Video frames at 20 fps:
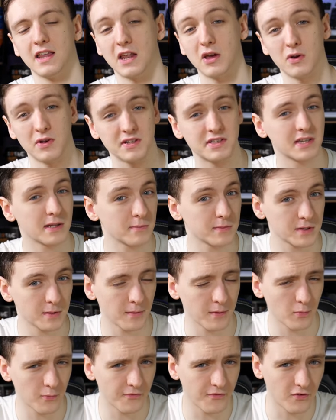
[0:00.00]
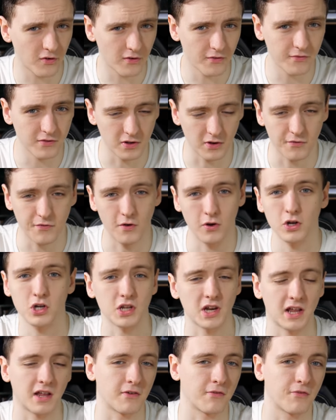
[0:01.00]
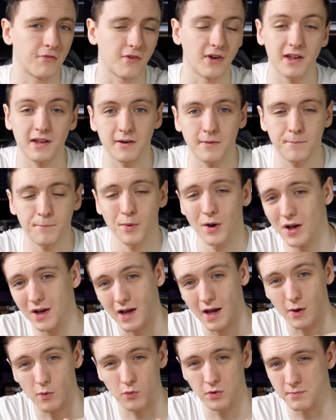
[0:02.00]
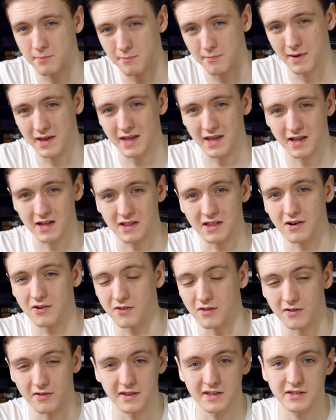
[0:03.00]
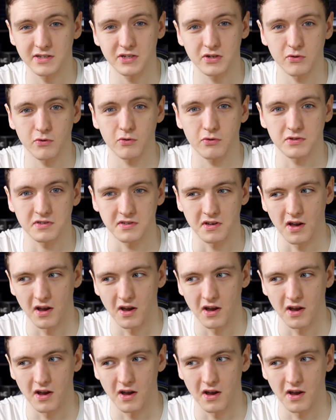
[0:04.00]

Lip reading: Now, it seems to be functioning fine, but I would make it clear that these screws